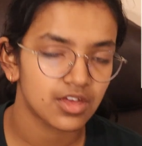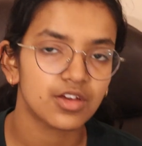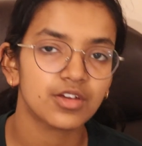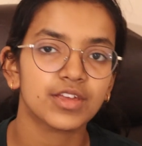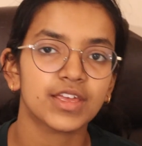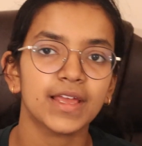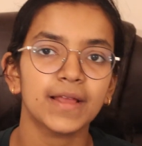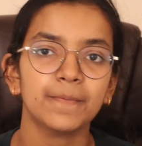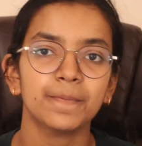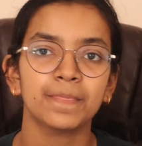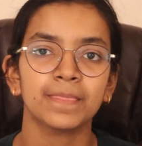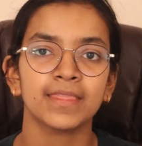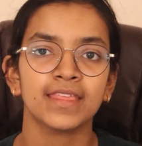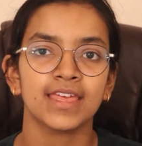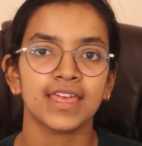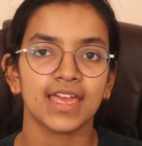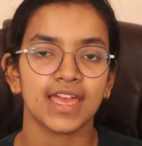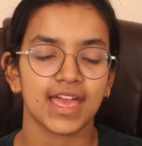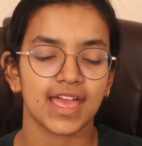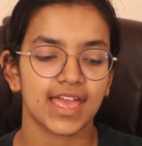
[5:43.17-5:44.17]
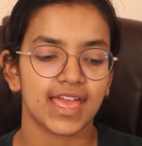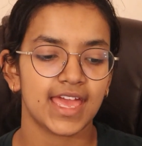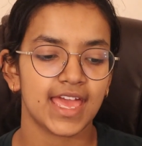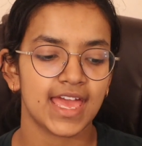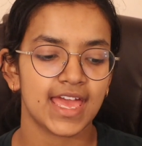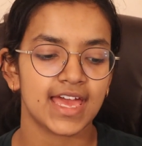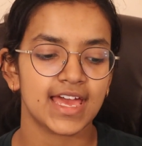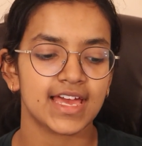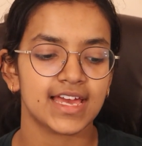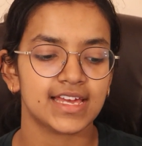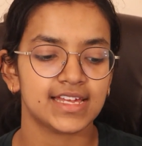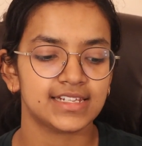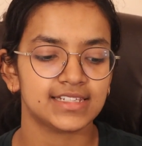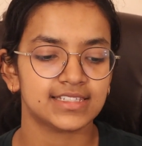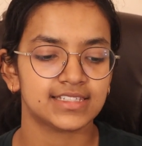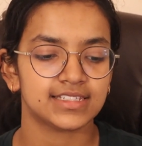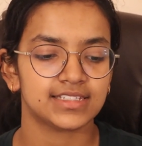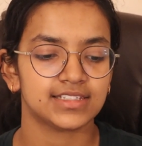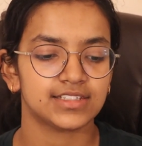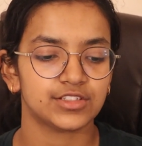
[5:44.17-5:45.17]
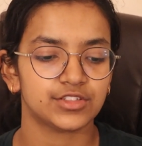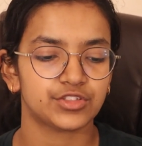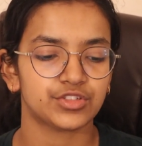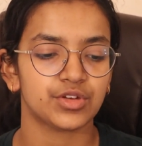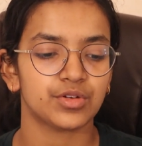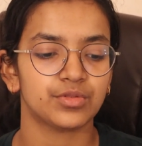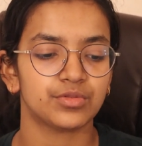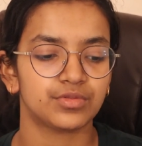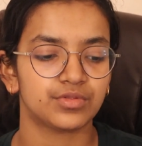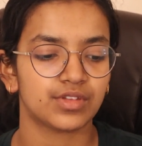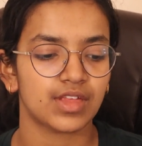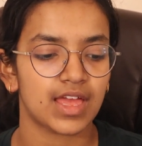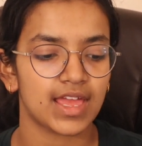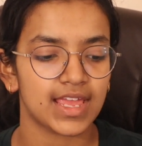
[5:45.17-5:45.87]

Okay, and so